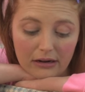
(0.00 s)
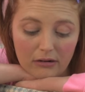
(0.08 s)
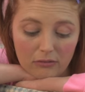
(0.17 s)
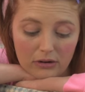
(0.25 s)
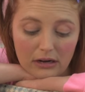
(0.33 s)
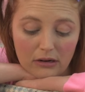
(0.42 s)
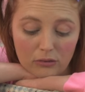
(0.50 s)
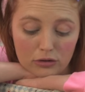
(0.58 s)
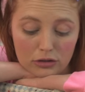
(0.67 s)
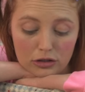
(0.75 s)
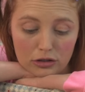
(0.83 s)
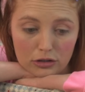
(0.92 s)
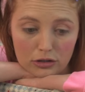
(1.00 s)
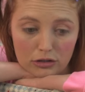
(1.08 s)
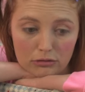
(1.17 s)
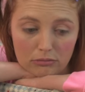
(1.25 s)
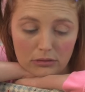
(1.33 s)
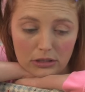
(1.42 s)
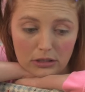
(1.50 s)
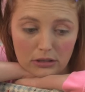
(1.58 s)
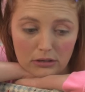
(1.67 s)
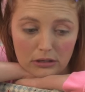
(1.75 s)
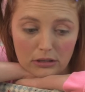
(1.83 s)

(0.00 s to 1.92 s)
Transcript: I don't want anyone to judge me.